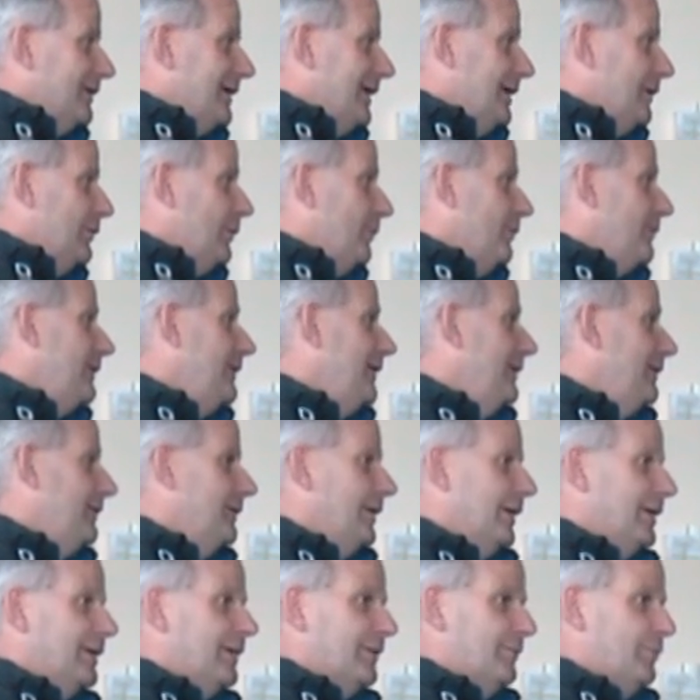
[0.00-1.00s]
they end up in the end
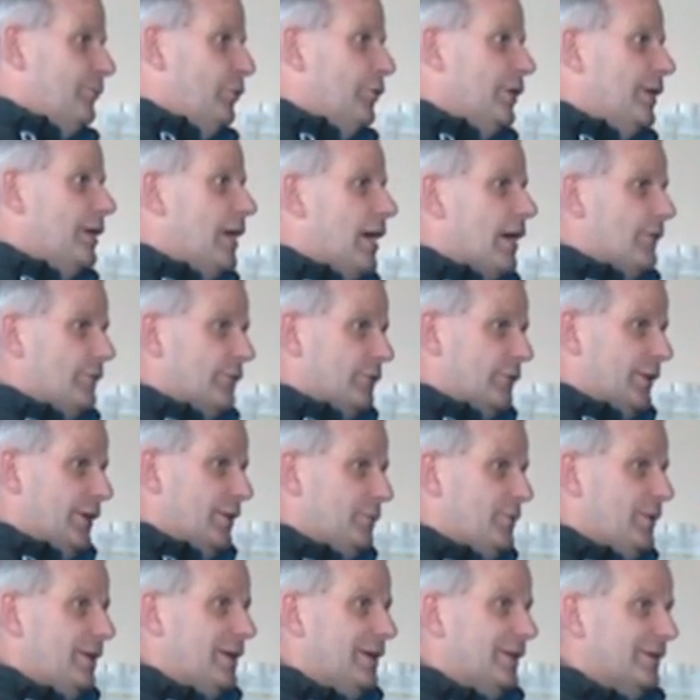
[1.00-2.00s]
like pulling off a great
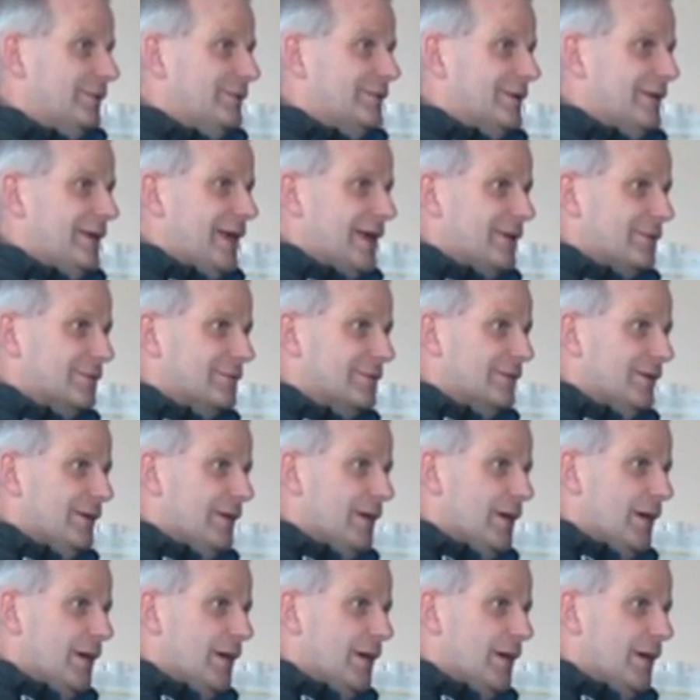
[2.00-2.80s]
win against the lads.